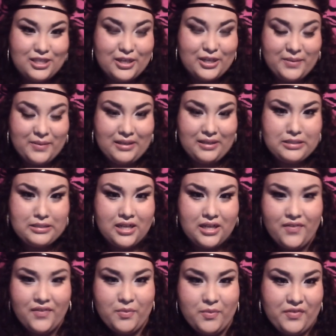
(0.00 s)
You know what I mean?
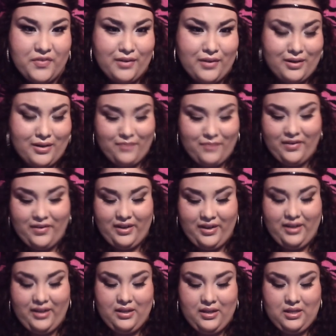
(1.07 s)
Sorry if I'm moving around. I'm
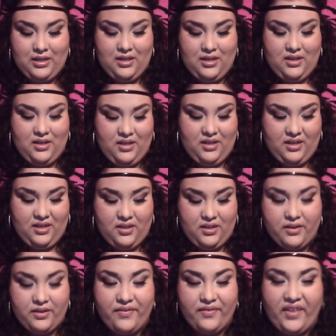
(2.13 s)
in
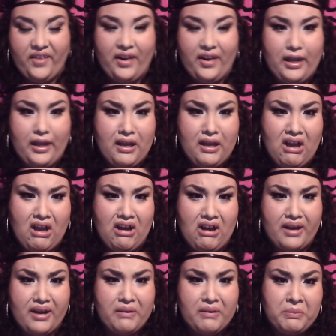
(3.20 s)
a very
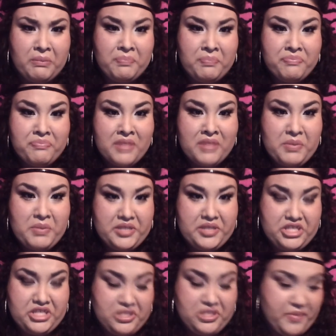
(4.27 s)
odd
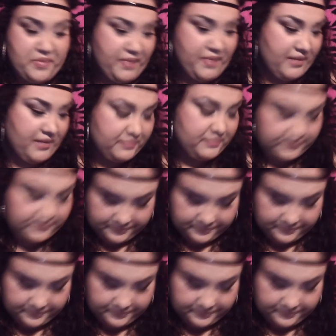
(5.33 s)
position on my bed.